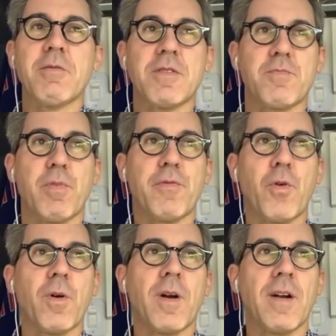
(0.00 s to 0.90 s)
for sure. That
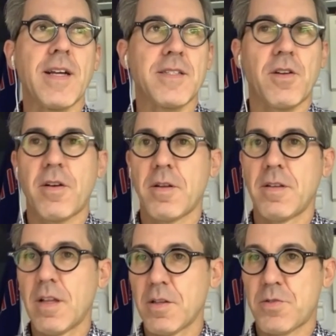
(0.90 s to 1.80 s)
was before I
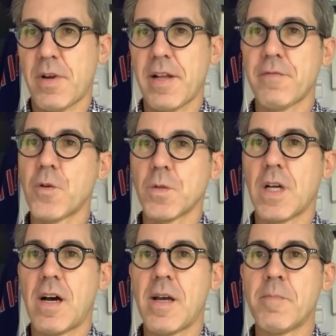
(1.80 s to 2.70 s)
started
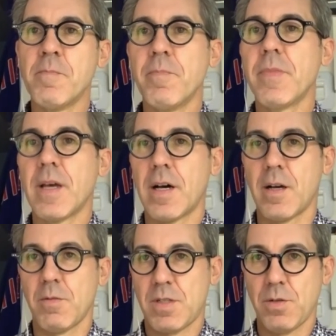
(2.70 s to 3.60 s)
illustrating full time.
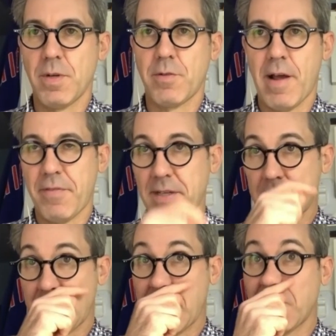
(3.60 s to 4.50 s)
I was doing
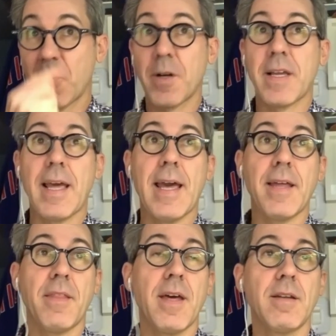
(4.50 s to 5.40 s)
graphic design
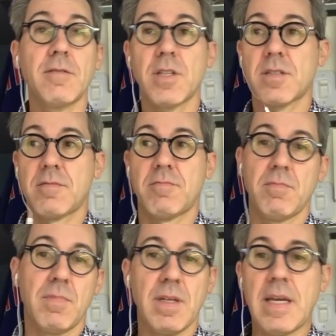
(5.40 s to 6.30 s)
work and then
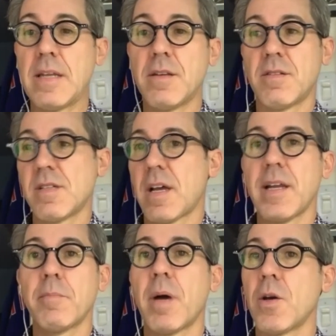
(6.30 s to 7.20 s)
just
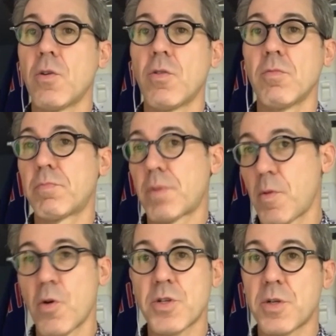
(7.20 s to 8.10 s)
in designing my
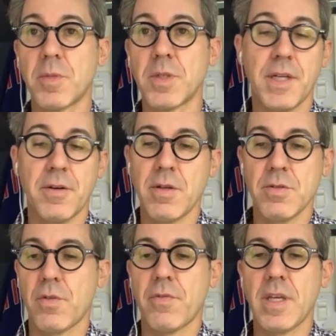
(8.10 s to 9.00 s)
own promotional
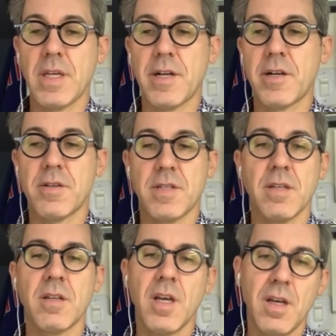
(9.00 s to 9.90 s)
materials over the
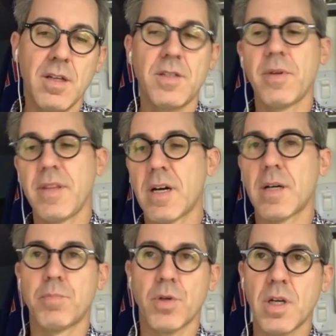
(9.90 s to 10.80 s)
years and
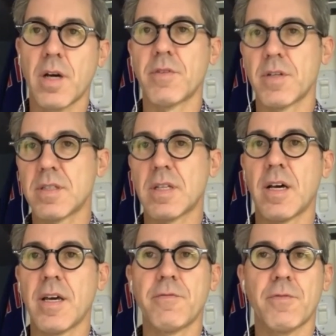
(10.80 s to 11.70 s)
doing the odd book
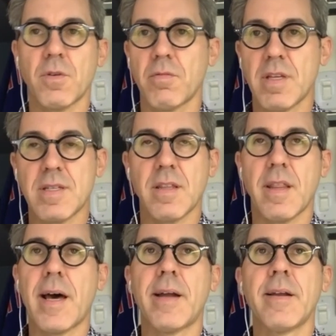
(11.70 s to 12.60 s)
cover design for
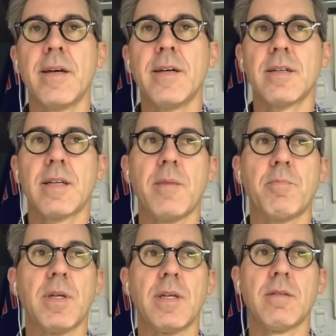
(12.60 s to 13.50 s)
this and that,
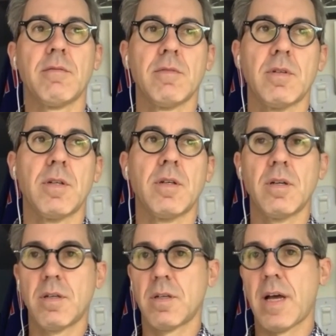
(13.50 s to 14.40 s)
keeping
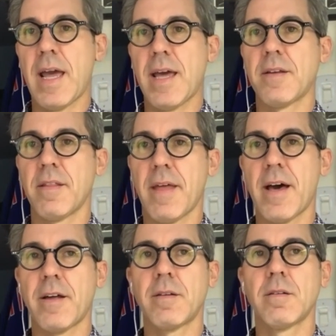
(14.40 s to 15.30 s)
a
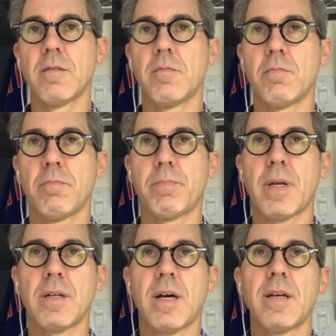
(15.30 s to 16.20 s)
hand in that.
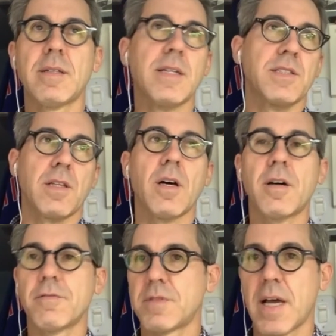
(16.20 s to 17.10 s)
Mm-hmm. But I
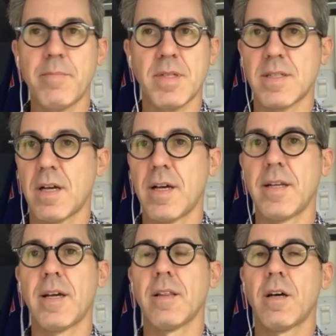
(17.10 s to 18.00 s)
just love type
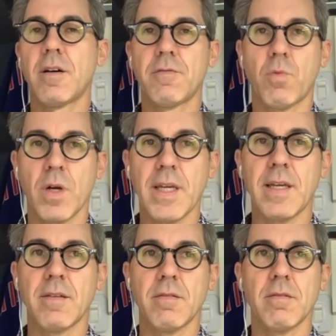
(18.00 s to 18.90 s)
design. I love
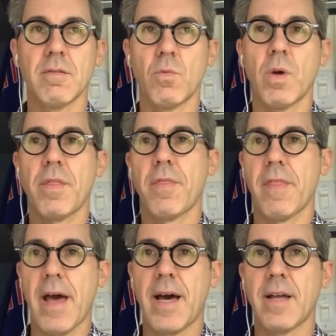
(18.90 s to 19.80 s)
working
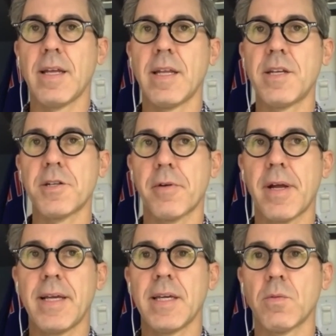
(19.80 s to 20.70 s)
with that and
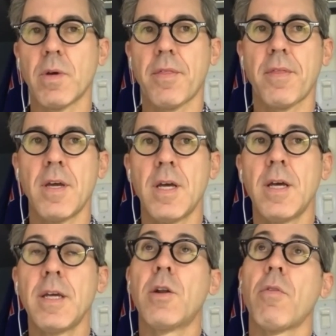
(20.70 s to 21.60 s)
integrating it
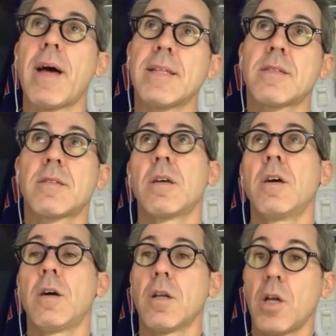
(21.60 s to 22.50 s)
with, you know,
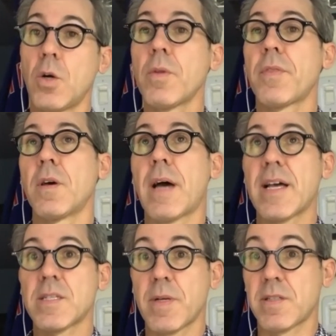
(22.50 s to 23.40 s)
that's along
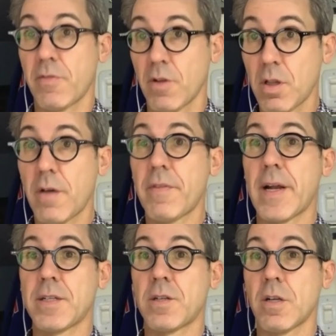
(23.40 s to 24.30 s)
with the aspects of the
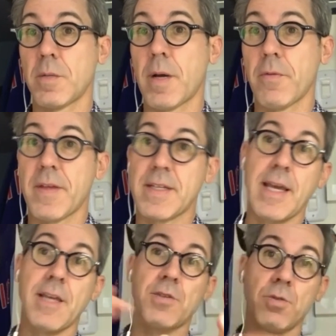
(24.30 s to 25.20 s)
glove that I talked
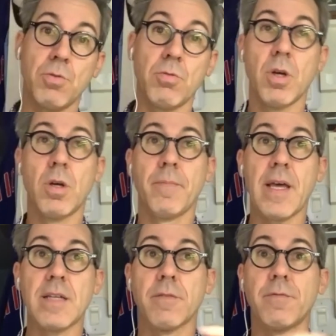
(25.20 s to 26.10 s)
about that takes you
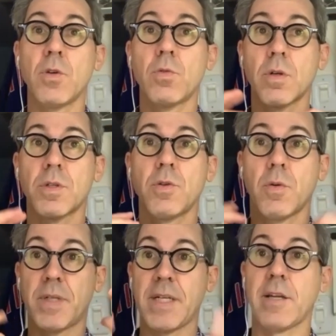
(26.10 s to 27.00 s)
as a
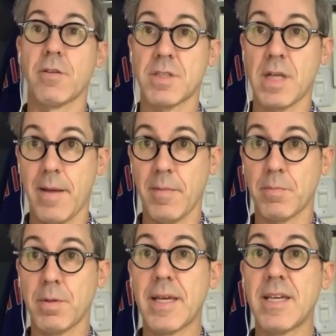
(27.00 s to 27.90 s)
viewer to a particular
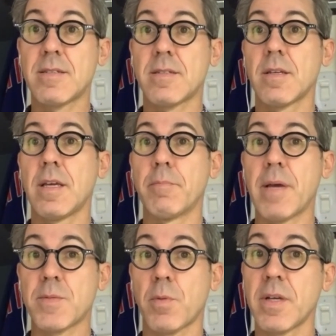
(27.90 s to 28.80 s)
time and
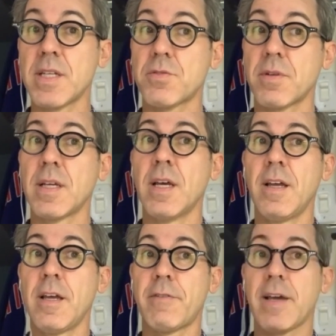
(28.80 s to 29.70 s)
place in baseball
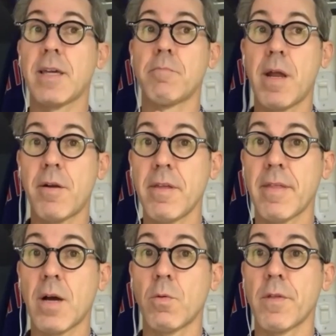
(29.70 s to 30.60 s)
history. If I can
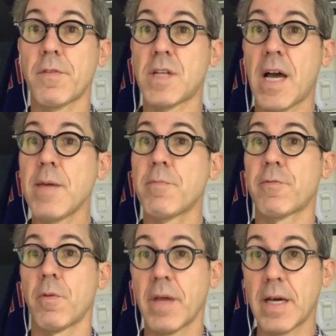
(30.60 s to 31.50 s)
marry that with
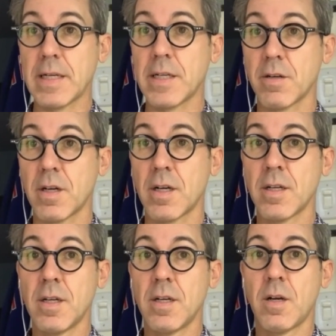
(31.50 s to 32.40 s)
type from that
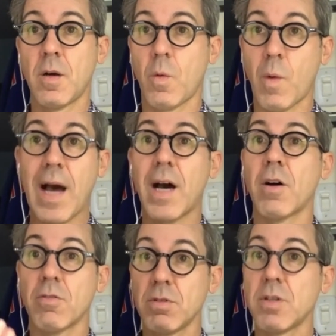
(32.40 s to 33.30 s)
era,
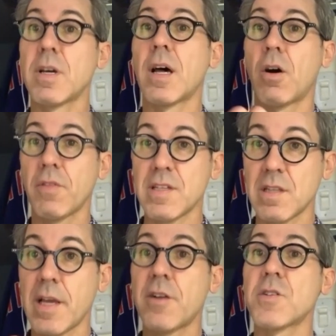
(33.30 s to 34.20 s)
wow, you got
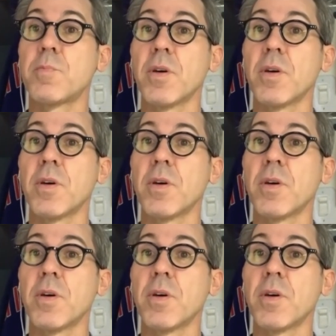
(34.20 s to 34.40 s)
all these